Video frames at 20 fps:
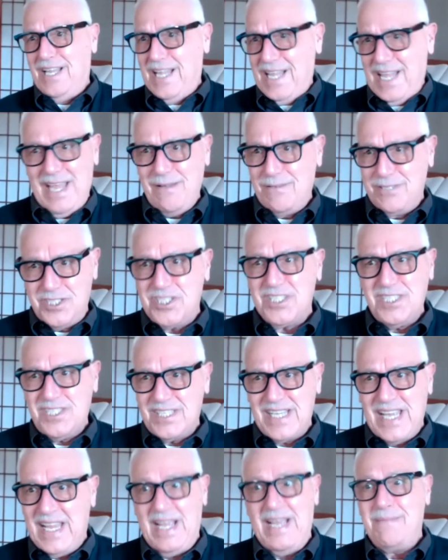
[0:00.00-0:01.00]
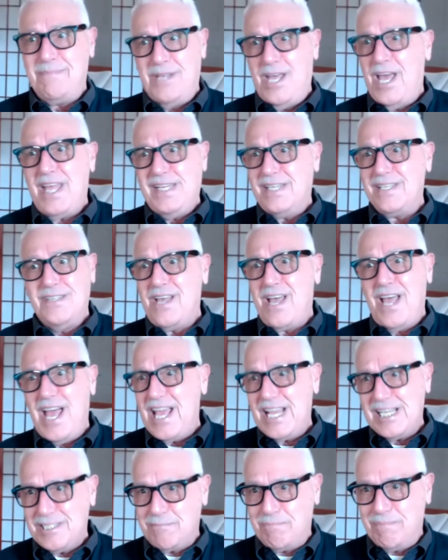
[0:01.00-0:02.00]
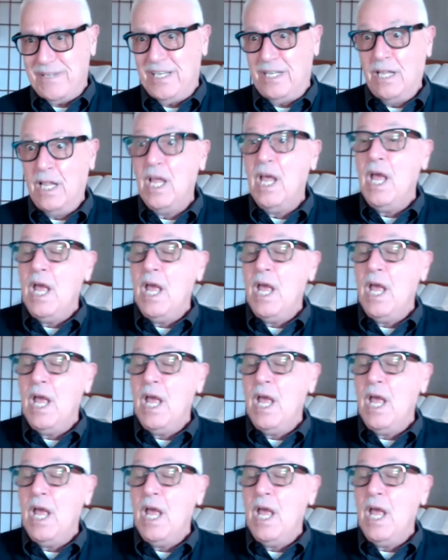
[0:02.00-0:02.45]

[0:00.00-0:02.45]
I was just saying I'm not in the hospital.